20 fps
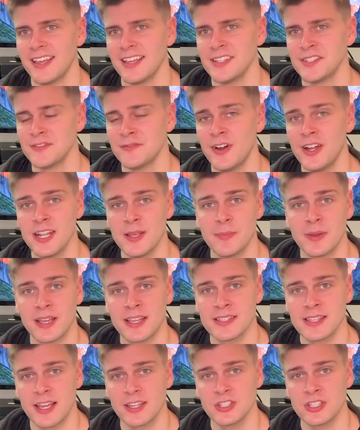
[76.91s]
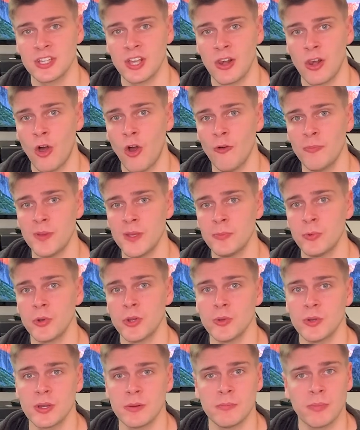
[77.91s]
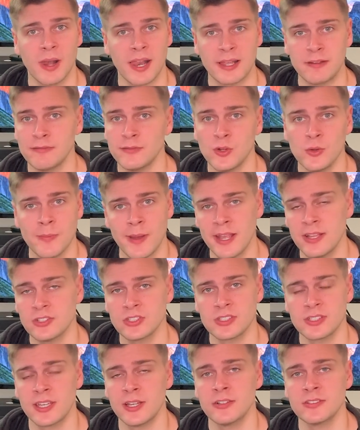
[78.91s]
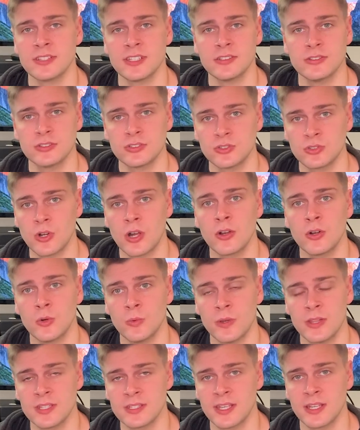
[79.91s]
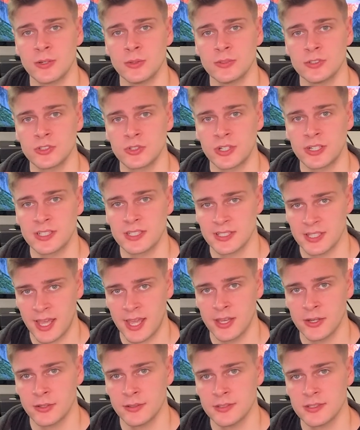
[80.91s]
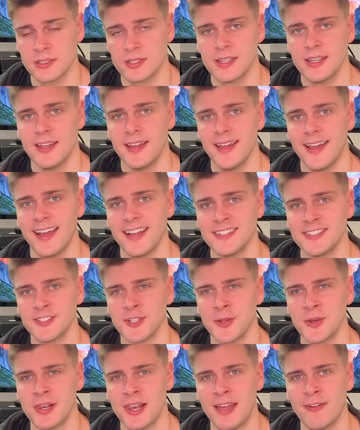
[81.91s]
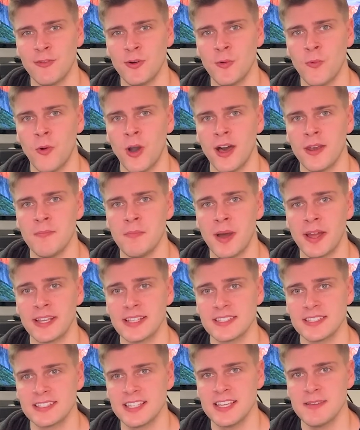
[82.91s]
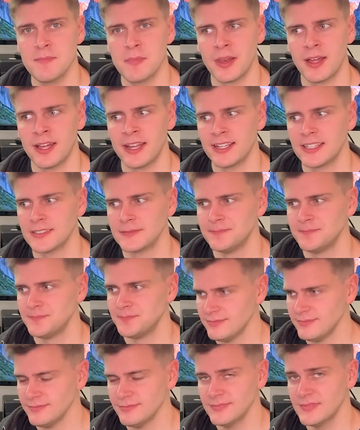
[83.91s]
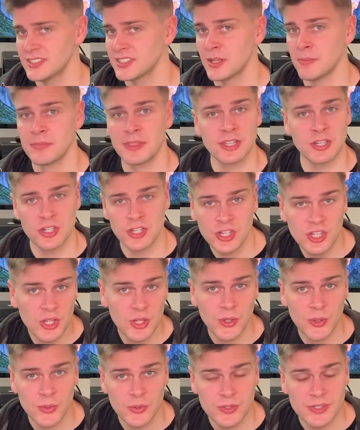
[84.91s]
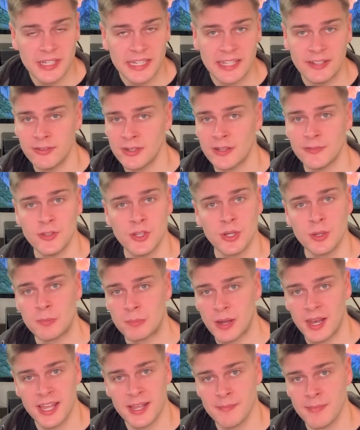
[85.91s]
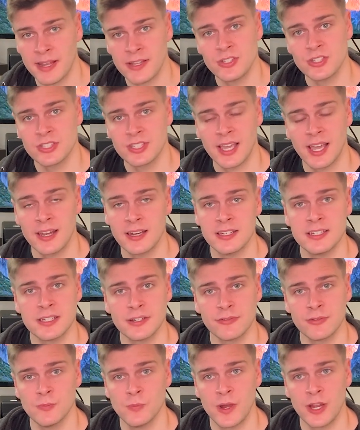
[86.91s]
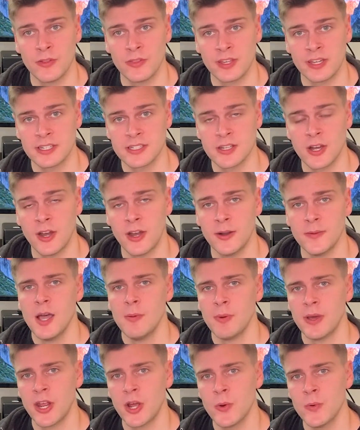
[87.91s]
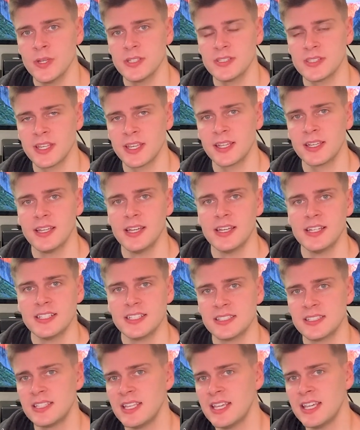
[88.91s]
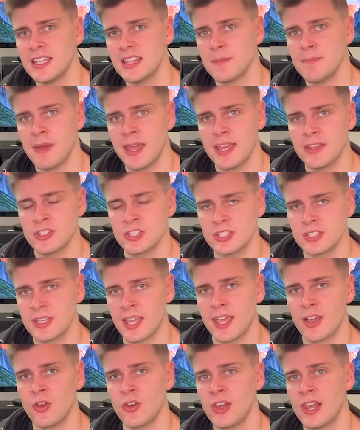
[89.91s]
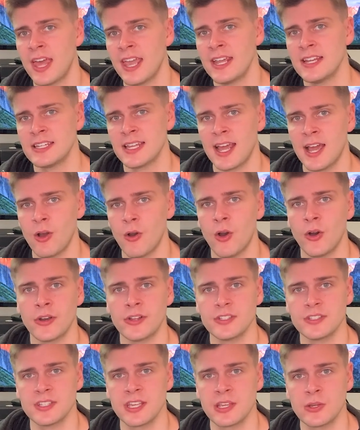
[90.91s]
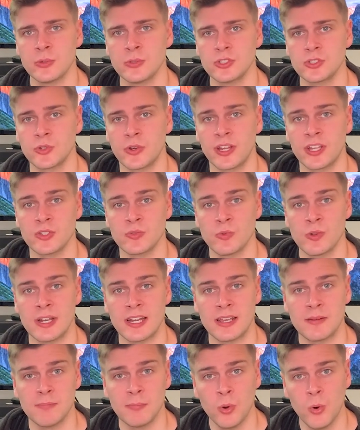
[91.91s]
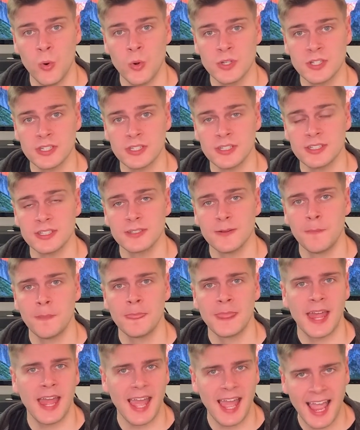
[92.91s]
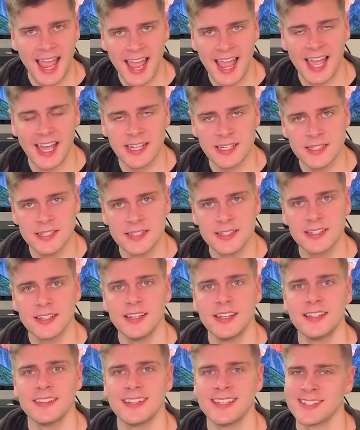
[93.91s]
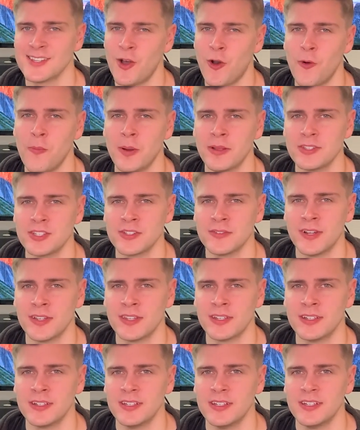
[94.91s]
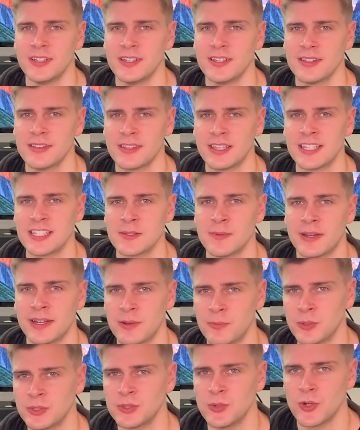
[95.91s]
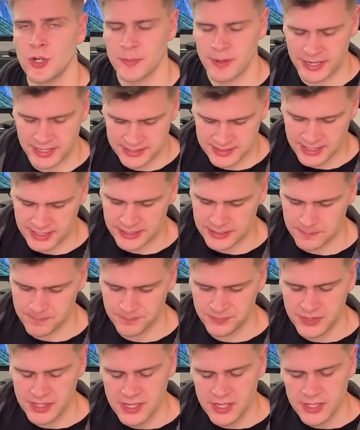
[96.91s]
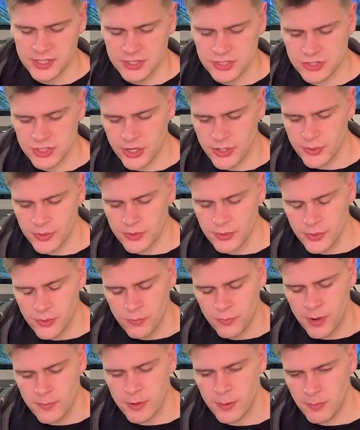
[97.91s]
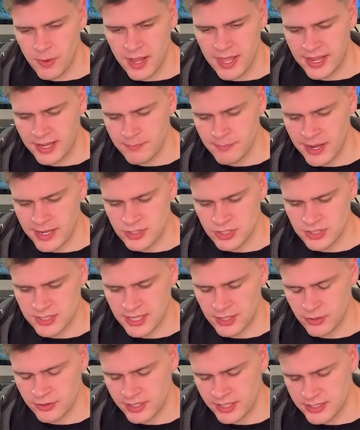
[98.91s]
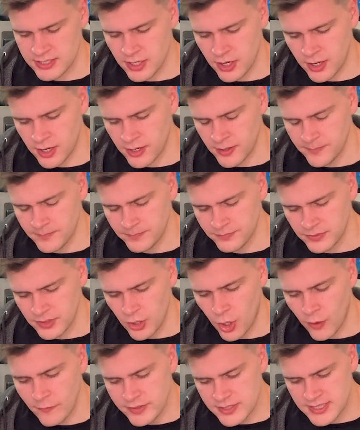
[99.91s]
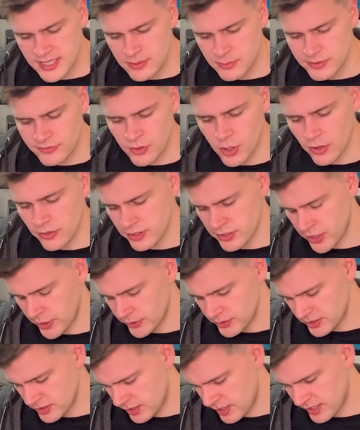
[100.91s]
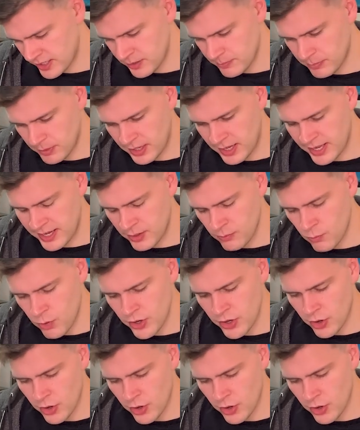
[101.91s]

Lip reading: is funny because actually a lot of people who can play full major scales, they struggle with single string scales. And so level 1 might seem like something new, even if you can play a major scale in a different way on the guitar. But I always think seeing the major scale laid out on a single string is really important, and there's a whole bunch of other things about it we'll talk about in a second. So when we're playing major scale on the guitar, obviously we've got the notes, and I could play 1